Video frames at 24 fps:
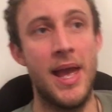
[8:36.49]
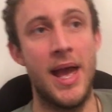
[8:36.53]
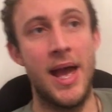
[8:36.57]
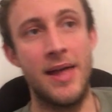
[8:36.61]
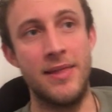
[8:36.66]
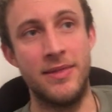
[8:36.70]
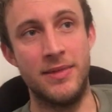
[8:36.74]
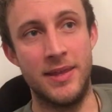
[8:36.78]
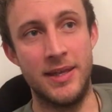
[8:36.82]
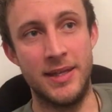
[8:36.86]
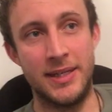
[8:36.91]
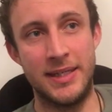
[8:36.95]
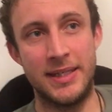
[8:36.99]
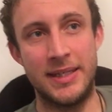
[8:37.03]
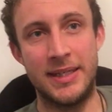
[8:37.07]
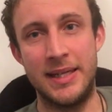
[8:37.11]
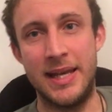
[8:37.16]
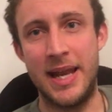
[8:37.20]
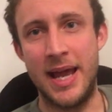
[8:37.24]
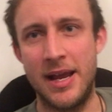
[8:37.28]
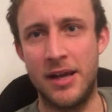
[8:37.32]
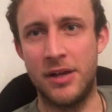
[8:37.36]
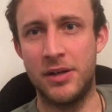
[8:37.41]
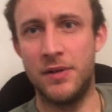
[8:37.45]
and then
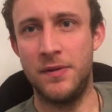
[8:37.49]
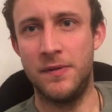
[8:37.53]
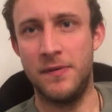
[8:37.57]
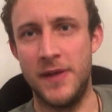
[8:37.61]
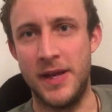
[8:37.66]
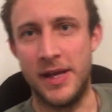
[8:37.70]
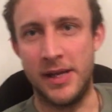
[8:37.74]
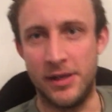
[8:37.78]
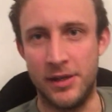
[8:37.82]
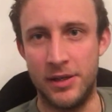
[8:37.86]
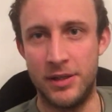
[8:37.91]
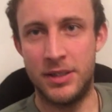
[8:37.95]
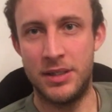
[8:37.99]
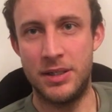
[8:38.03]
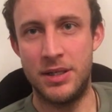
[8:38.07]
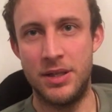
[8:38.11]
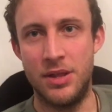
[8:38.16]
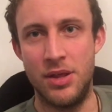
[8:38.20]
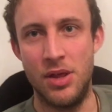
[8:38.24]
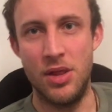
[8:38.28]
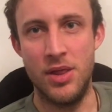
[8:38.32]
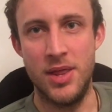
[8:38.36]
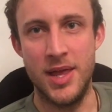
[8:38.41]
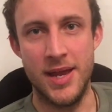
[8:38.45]
select things
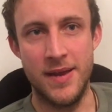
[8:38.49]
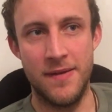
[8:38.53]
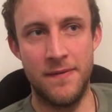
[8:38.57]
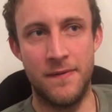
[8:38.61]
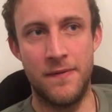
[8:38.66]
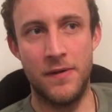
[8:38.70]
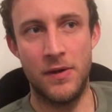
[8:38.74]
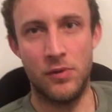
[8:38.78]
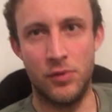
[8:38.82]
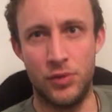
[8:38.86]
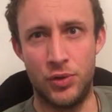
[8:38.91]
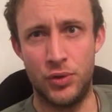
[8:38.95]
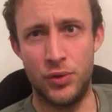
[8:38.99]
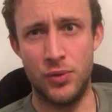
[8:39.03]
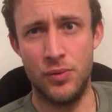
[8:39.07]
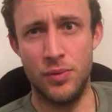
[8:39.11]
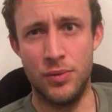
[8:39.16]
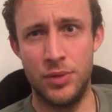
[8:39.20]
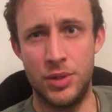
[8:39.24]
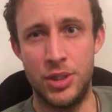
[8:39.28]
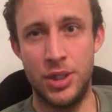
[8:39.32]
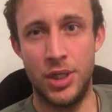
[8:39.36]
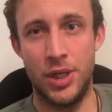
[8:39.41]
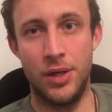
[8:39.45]
that they feel
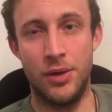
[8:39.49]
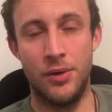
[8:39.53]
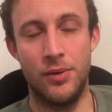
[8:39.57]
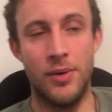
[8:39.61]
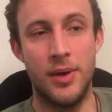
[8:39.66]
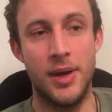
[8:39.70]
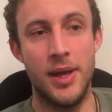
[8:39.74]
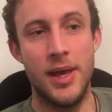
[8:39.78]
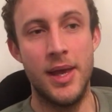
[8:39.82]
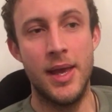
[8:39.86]
drawn to,